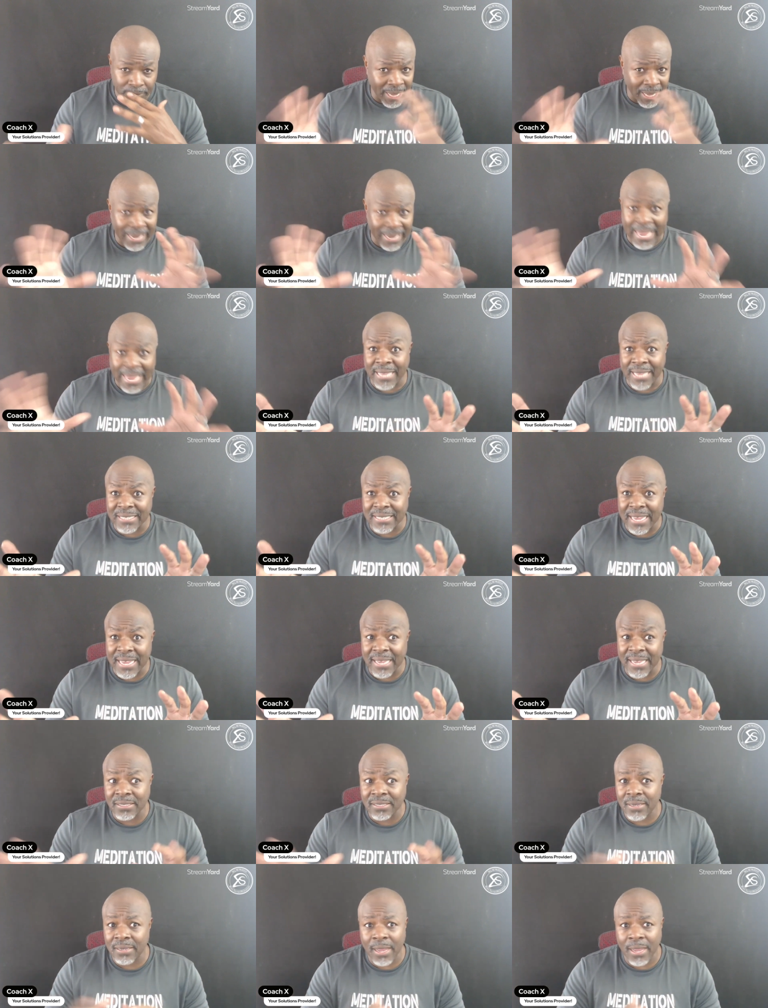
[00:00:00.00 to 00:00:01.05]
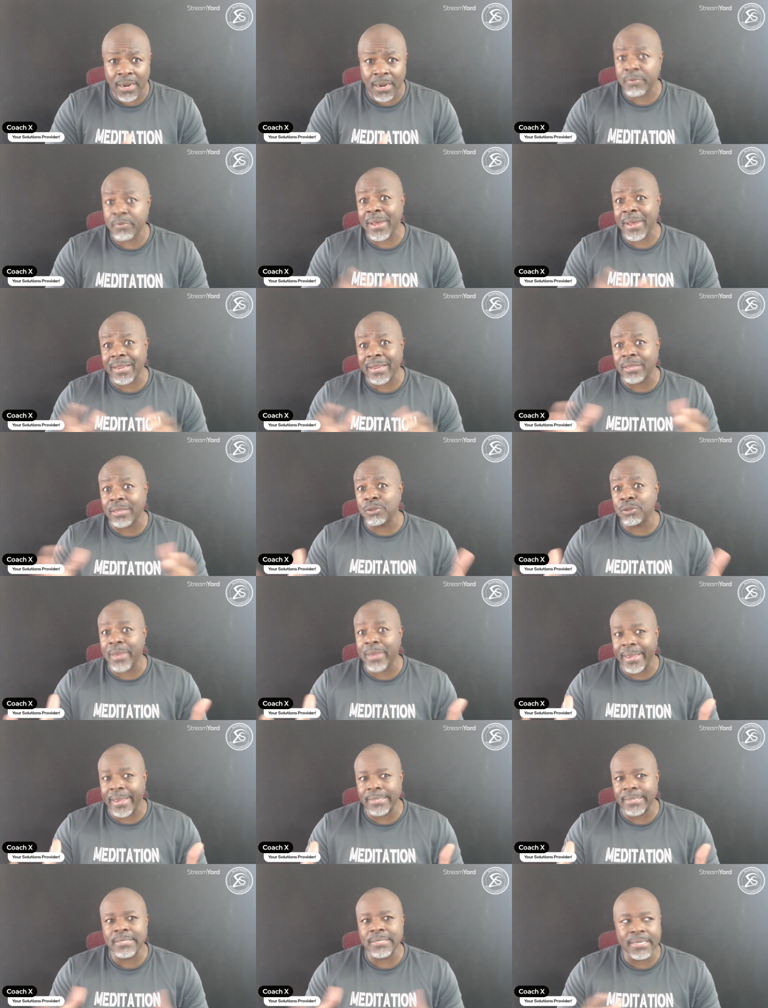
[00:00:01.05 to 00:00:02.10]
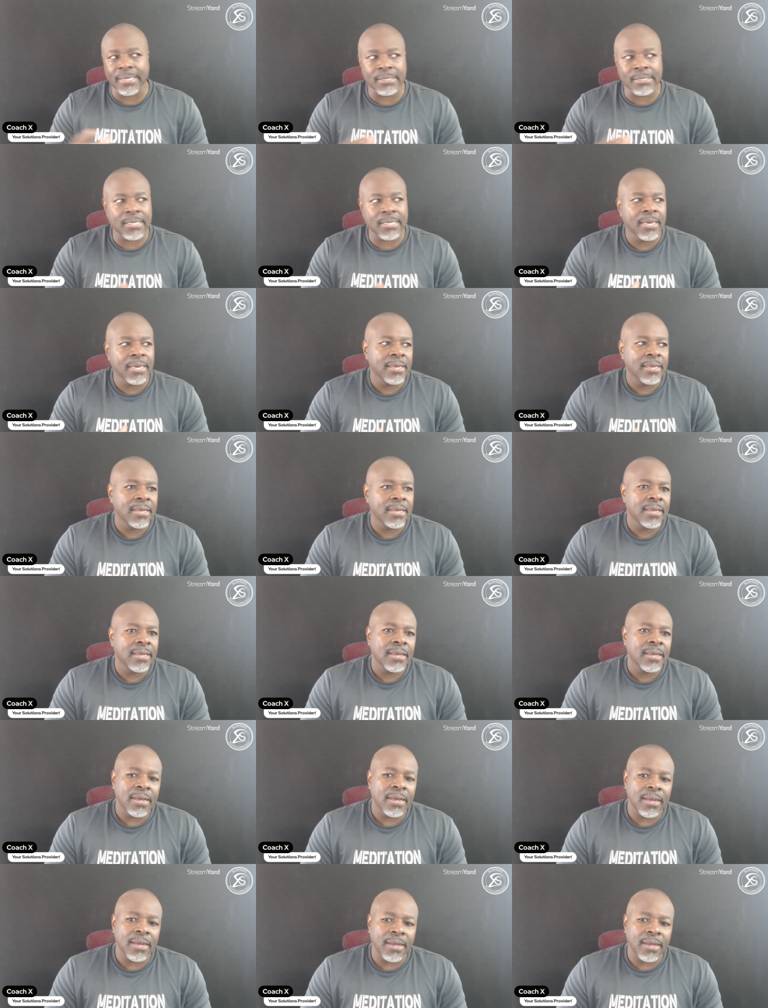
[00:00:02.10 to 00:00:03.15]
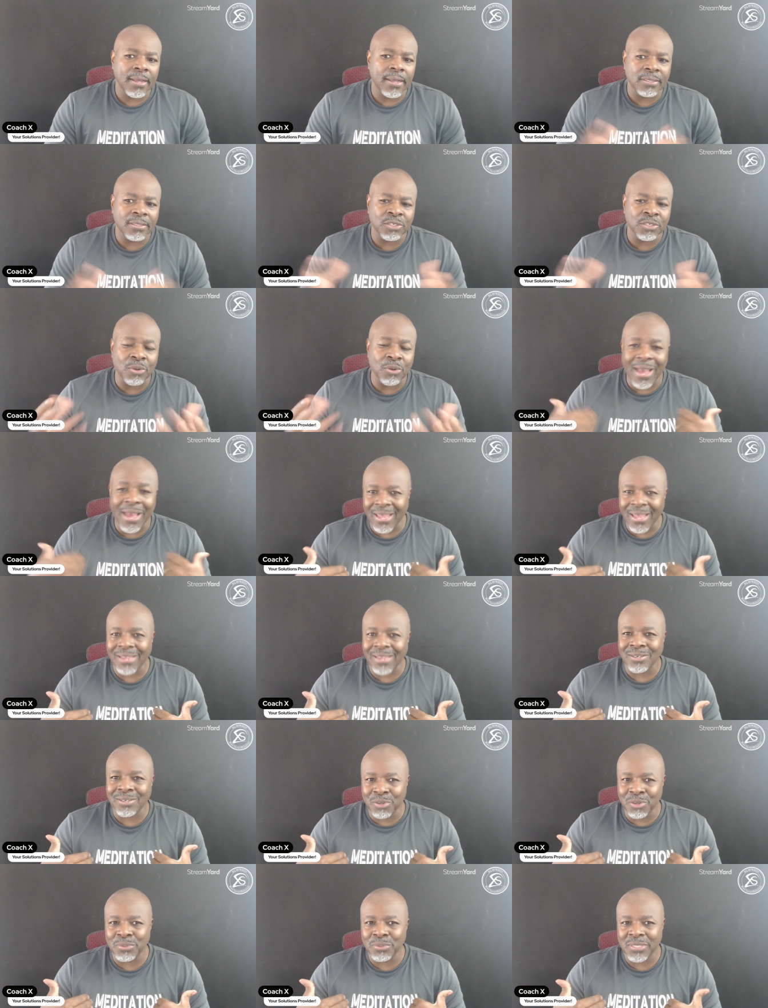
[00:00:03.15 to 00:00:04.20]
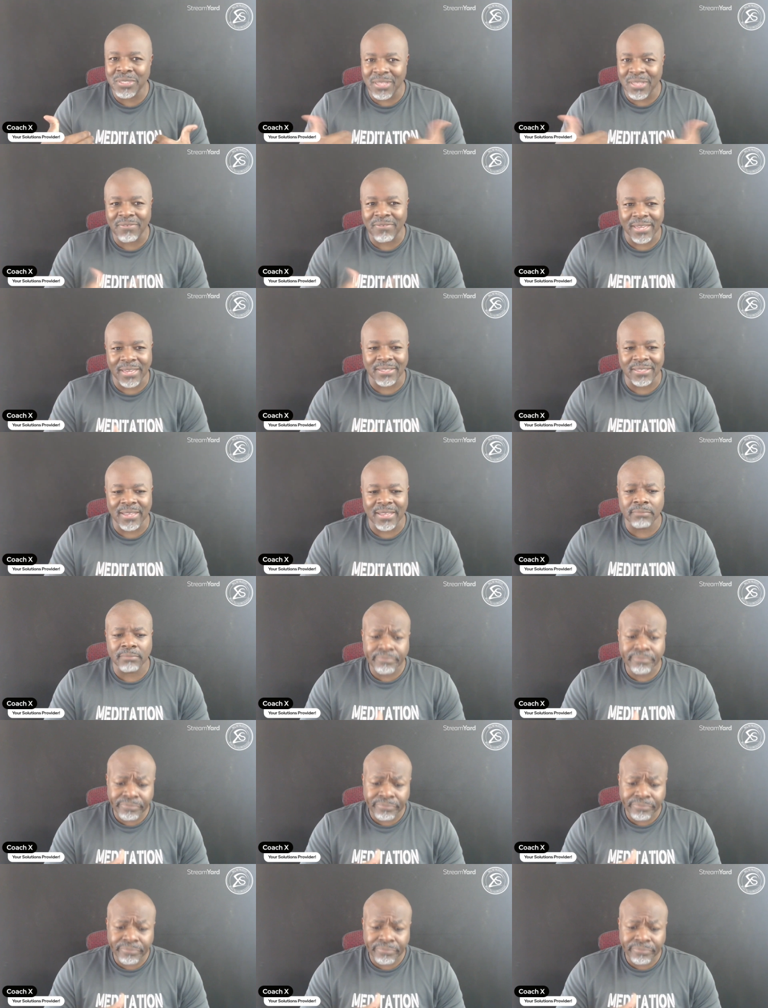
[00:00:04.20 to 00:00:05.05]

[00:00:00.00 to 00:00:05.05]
like handstands. Not everybody can do handstands, uh, so I like to do stuff like that.